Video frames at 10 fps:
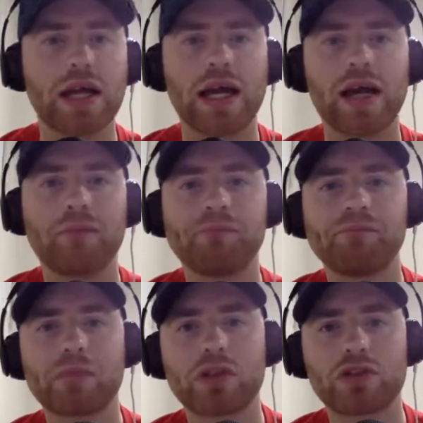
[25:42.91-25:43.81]

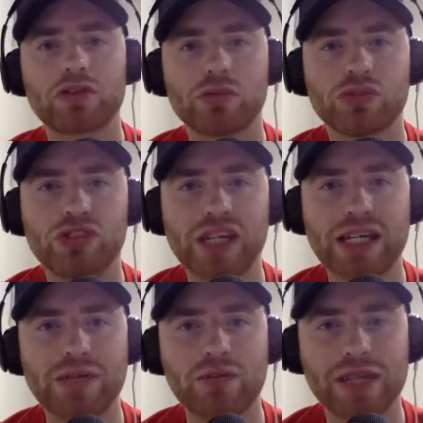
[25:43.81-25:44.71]
So we'll
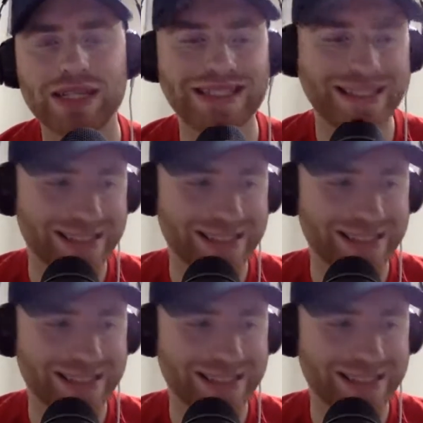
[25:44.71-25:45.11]
see when